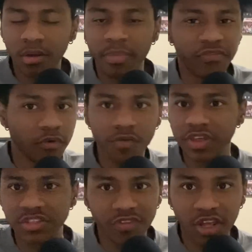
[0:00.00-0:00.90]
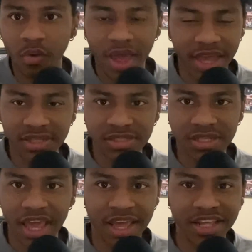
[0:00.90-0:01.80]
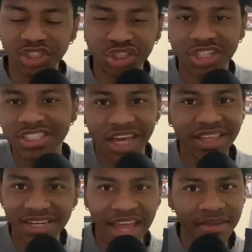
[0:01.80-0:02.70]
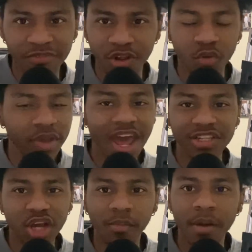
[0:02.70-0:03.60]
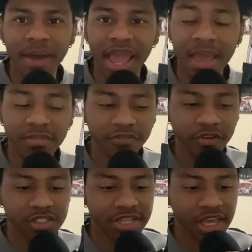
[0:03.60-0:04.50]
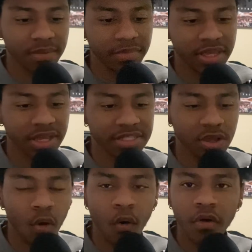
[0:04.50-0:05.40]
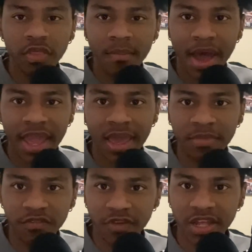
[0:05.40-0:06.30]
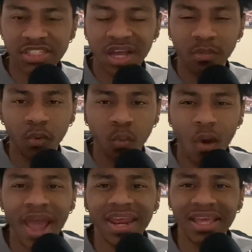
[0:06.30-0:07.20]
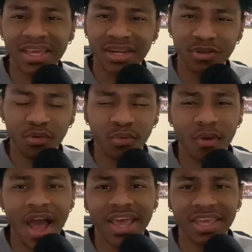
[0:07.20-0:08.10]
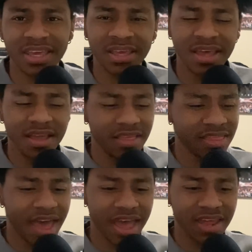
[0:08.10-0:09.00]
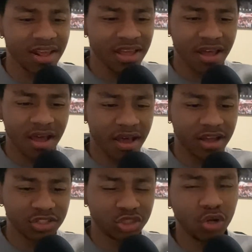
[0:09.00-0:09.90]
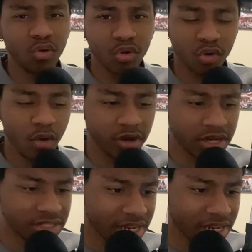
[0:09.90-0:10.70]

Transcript: before this video ends, and it's just like the Dame video, we got to talk about Miami for a second, because all the Miami fans that were whining and crying that Jim Cronin